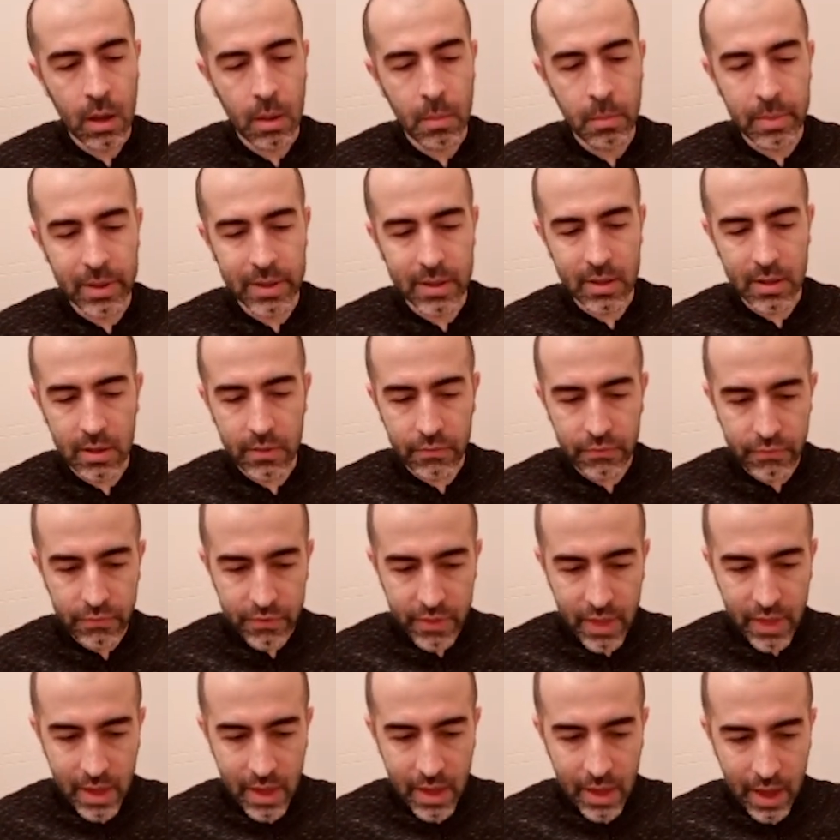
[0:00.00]
But if
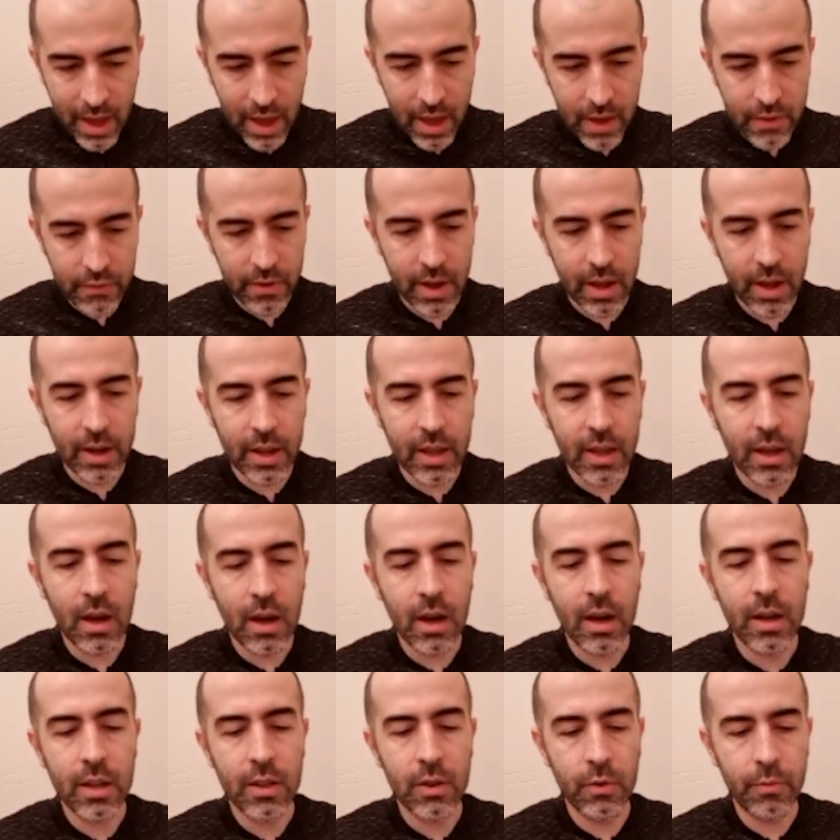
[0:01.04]
they have any
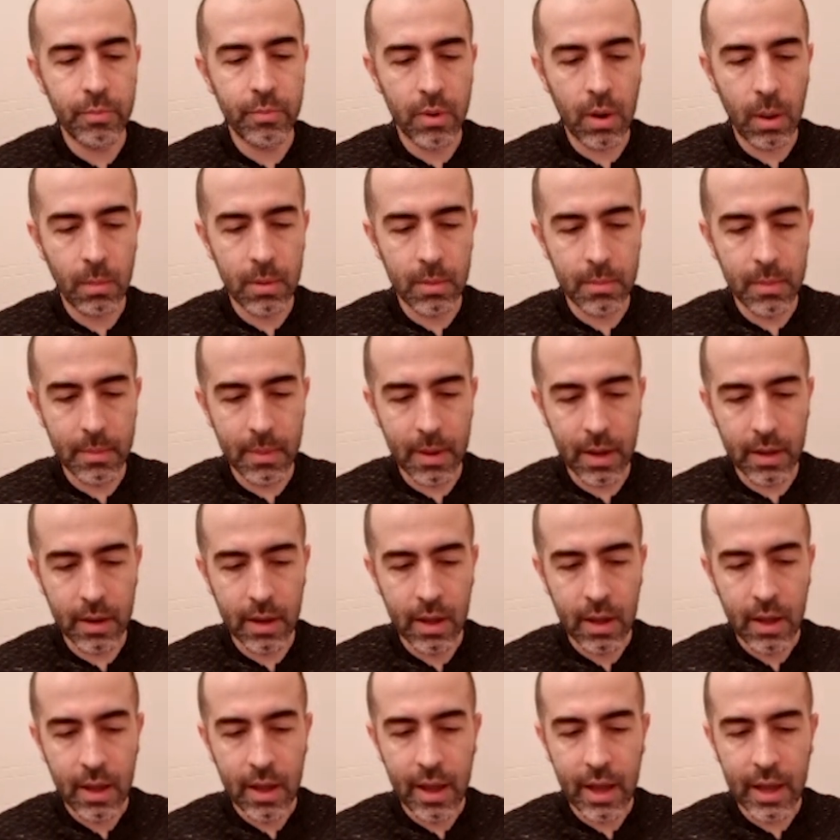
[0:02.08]
kind of problem about
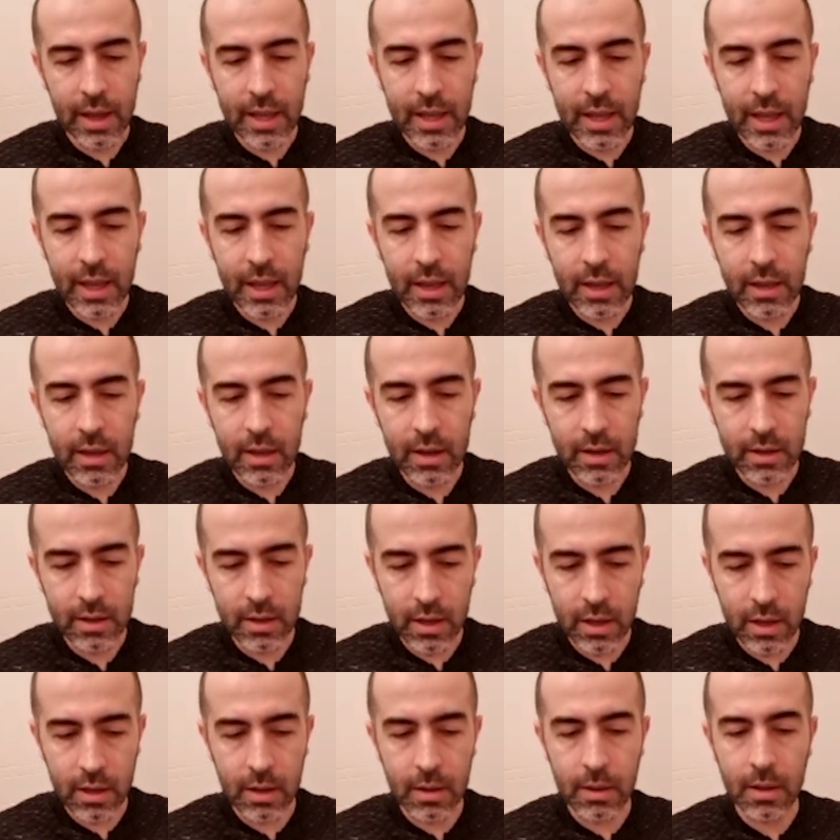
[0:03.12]
hacking,
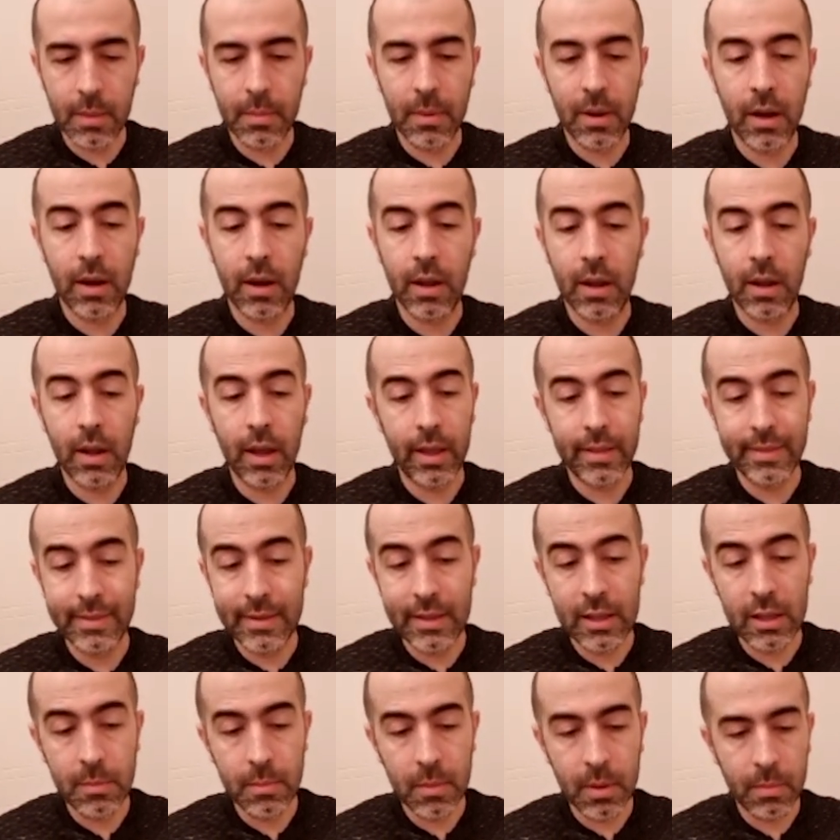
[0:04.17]
about
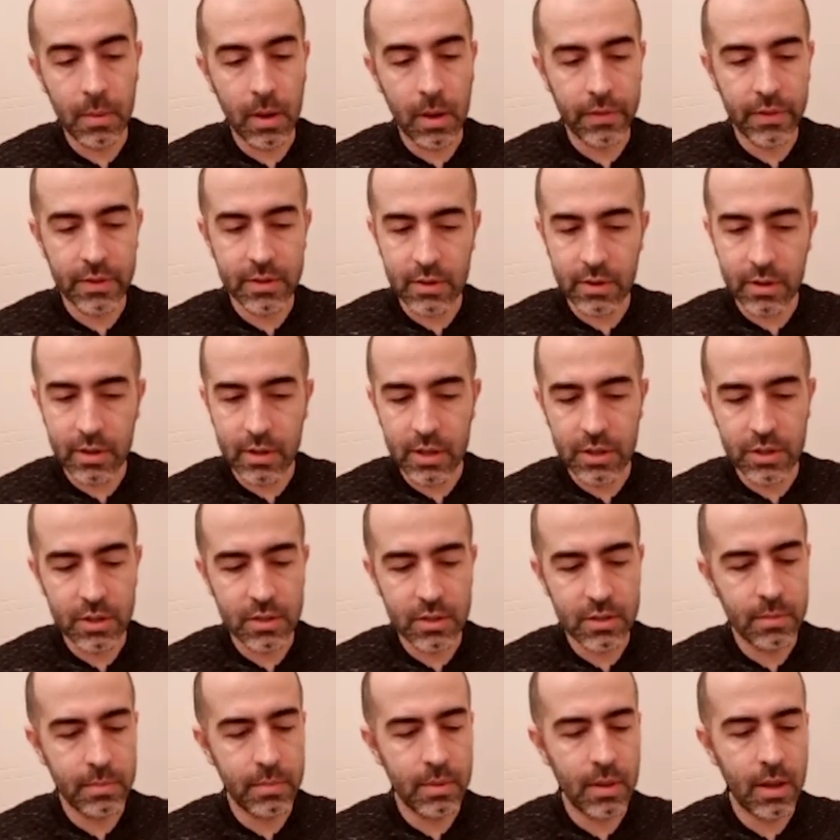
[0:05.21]
team, about the circulation
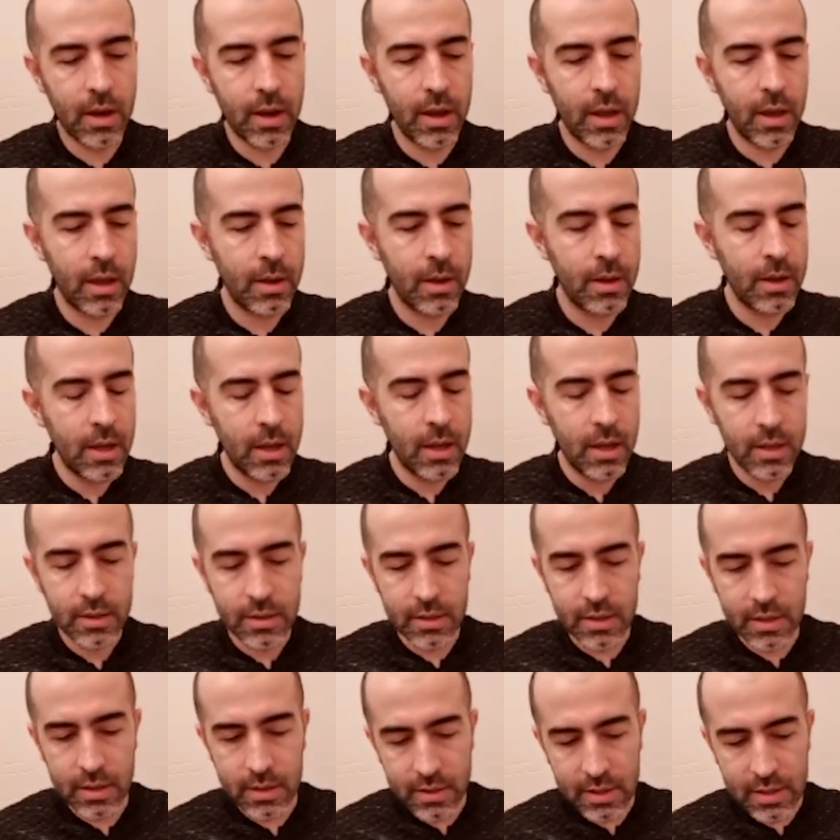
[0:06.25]
supply,
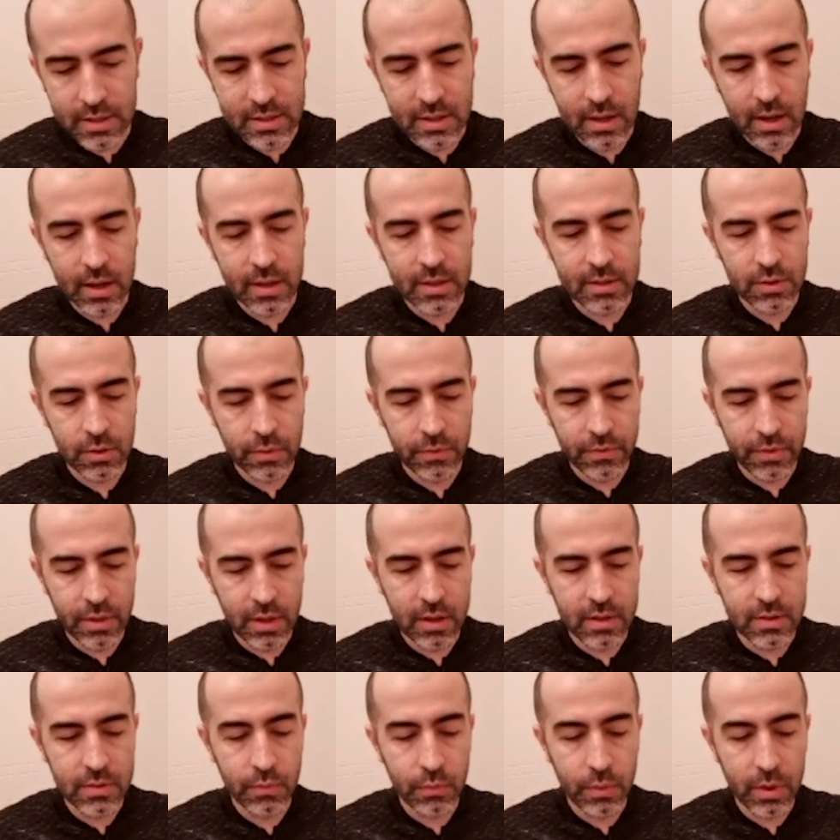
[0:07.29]
these kinds of
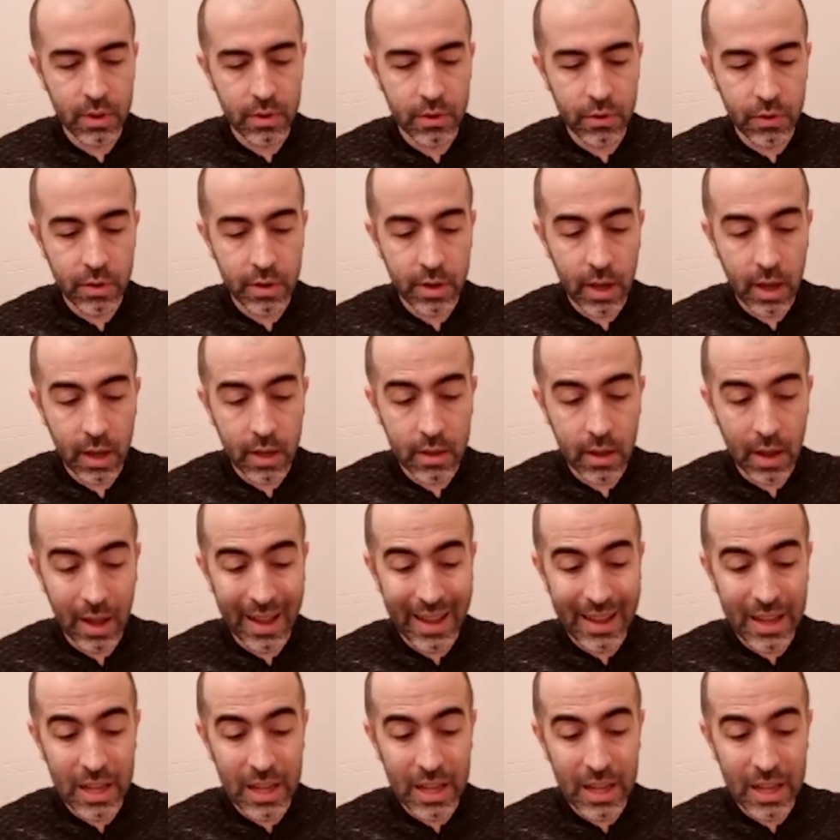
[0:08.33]
things will create